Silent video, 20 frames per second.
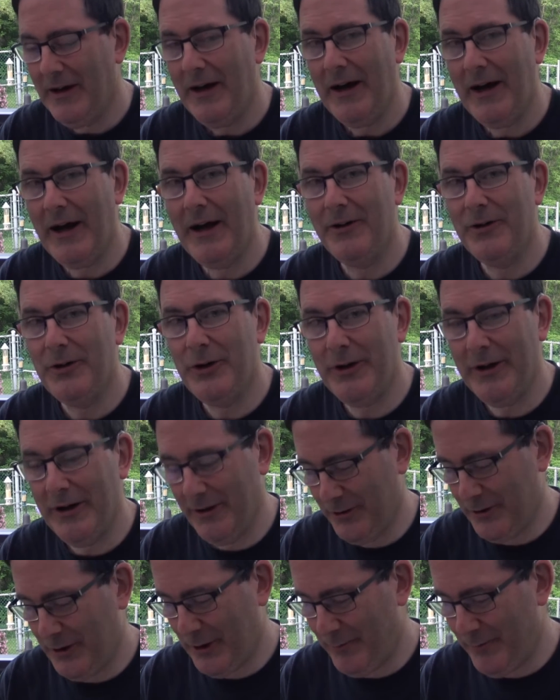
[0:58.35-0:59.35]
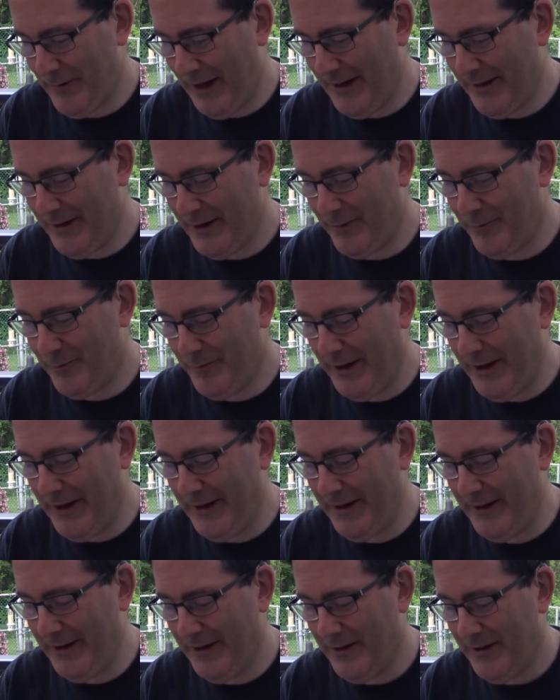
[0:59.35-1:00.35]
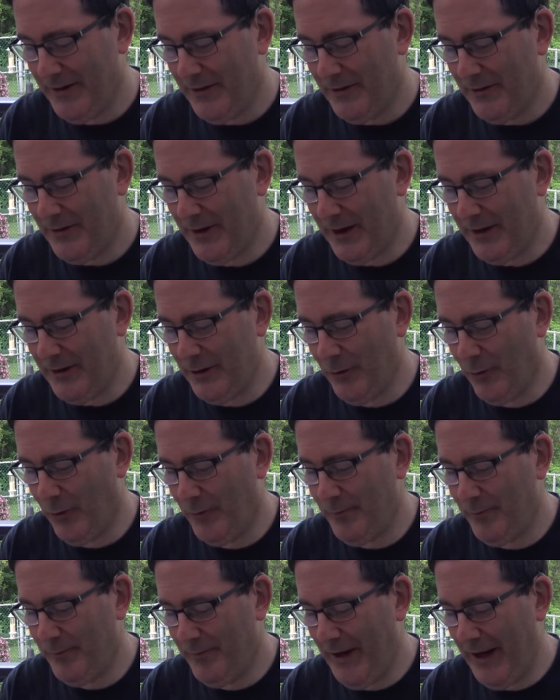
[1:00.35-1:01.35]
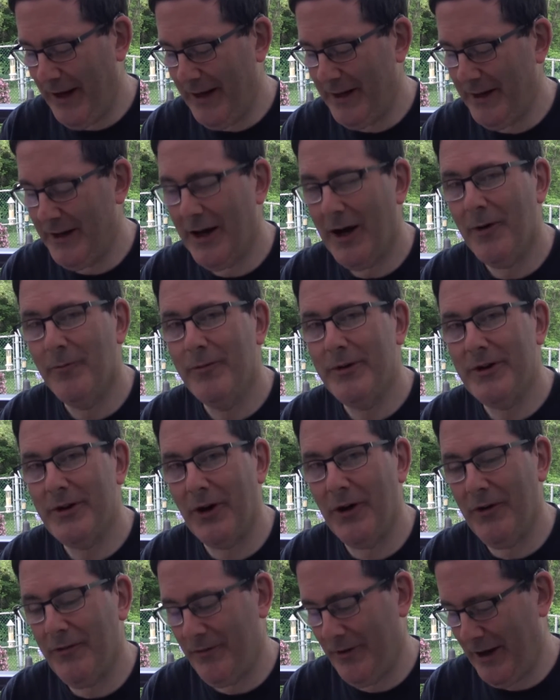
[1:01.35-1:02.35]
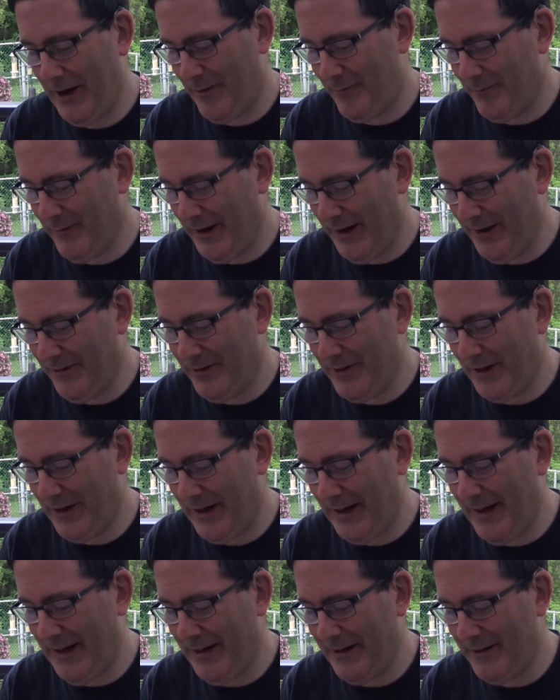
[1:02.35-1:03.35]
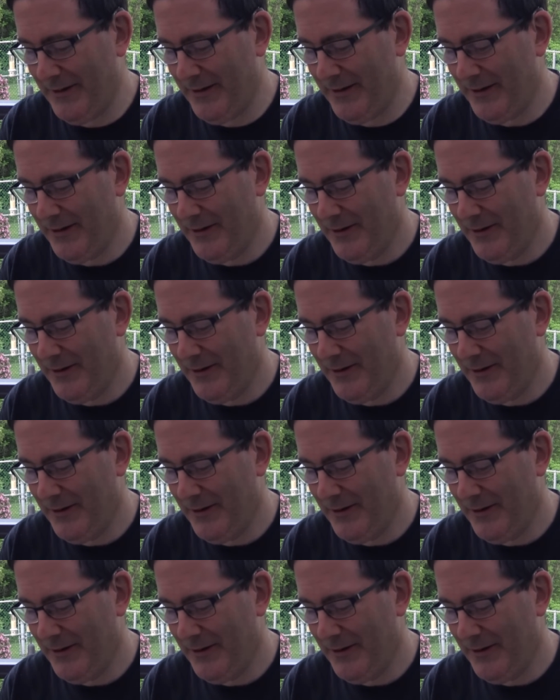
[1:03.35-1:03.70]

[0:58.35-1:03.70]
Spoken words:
as he has commanded me, that you may observe them in the land